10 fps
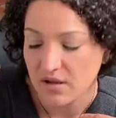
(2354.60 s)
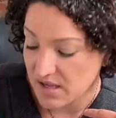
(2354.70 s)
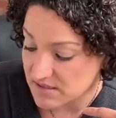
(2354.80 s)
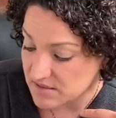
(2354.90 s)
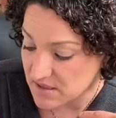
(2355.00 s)

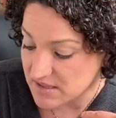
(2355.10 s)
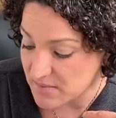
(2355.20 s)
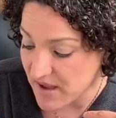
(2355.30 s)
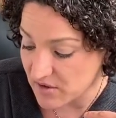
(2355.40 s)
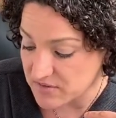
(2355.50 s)
It's a
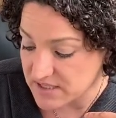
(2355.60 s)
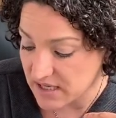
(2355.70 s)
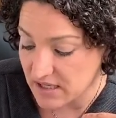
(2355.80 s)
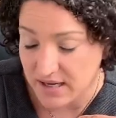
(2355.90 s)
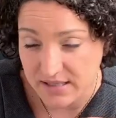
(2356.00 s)
matter of
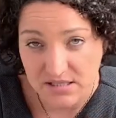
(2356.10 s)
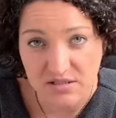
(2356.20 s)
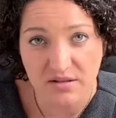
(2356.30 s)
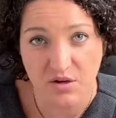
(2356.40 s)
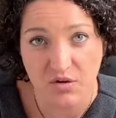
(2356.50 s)
staying connected to
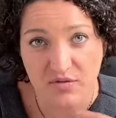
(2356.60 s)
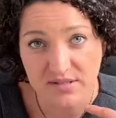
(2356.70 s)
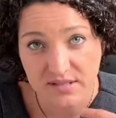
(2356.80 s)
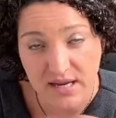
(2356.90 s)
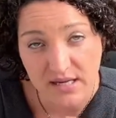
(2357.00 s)
the earth,
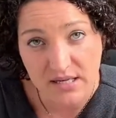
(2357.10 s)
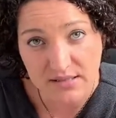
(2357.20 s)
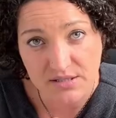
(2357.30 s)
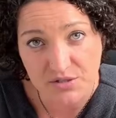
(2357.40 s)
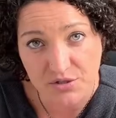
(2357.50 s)
staying
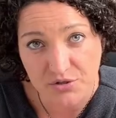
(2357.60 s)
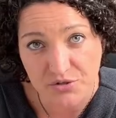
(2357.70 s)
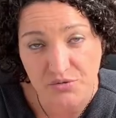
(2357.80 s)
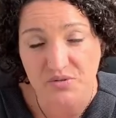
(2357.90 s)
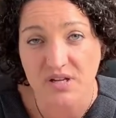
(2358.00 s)
connected to your
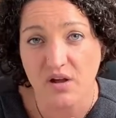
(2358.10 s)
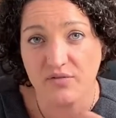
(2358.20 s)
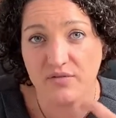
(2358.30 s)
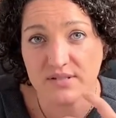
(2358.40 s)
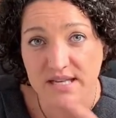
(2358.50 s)
true self,
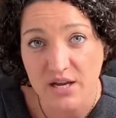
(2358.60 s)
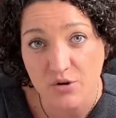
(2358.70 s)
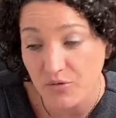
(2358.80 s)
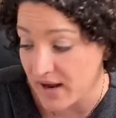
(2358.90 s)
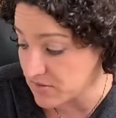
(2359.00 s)
staying
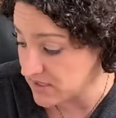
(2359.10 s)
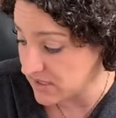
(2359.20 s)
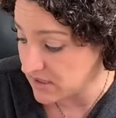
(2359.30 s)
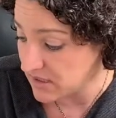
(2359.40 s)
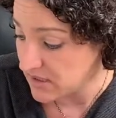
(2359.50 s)

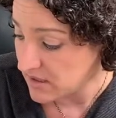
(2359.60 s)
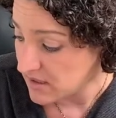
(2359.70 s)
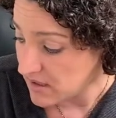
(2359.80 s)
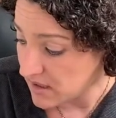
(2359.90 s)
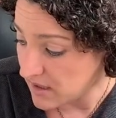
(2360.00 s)
grounded,
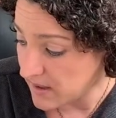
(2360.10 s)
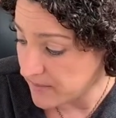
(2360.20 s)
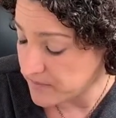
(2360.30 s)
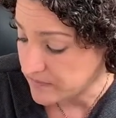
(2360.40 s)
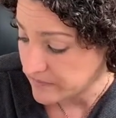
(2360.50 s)

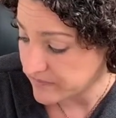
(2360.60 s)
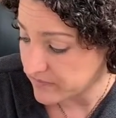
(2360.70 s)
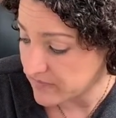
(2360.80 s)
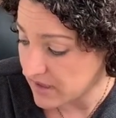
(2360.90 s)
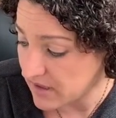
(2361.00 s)
and
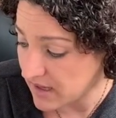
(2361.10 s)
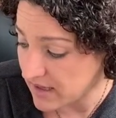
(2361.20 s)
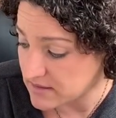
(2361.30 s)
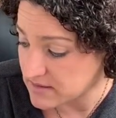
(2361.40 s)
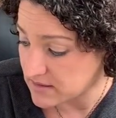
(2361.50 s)

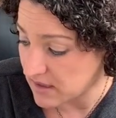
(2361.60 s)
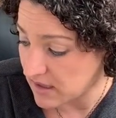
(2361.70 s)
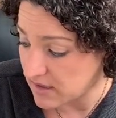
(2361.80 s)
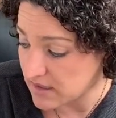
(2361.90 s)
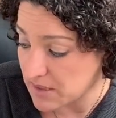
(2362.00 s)

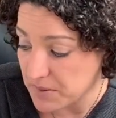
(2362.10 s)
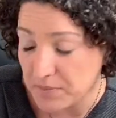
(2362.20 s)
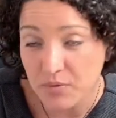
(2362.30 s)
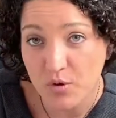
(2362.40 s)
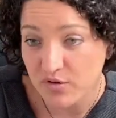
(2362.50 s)
keep up
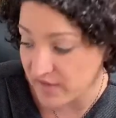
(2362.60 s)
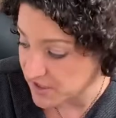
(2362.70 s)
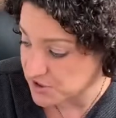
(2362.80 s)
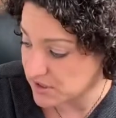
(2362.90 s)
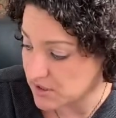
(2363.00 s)
your
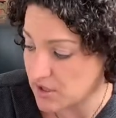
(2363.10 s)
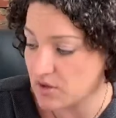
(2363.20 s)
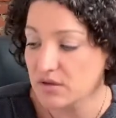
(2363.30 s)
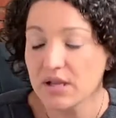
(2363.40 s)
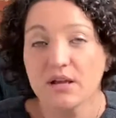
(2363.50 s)
motivation, you know.